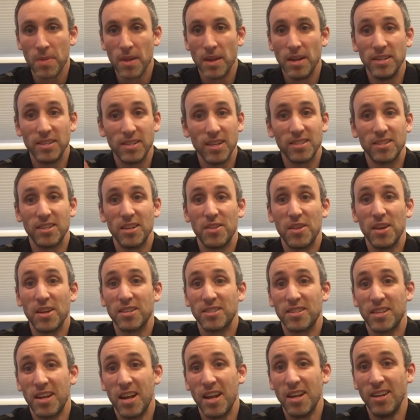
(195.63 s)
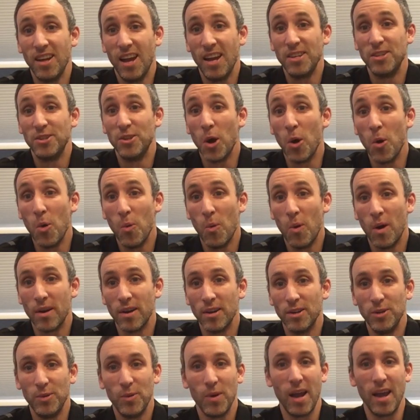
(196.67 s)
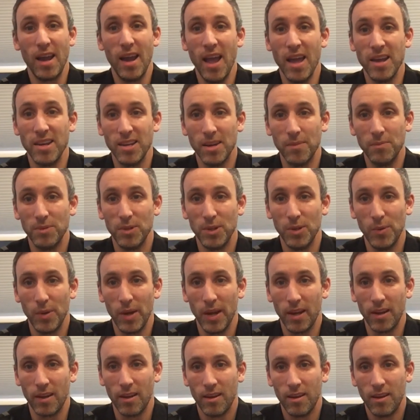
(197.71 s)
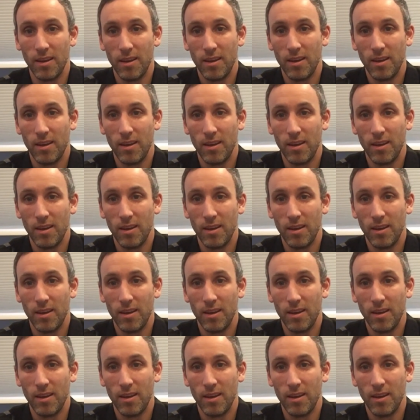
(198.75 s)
He says the things that I don't want to do, I end up doing.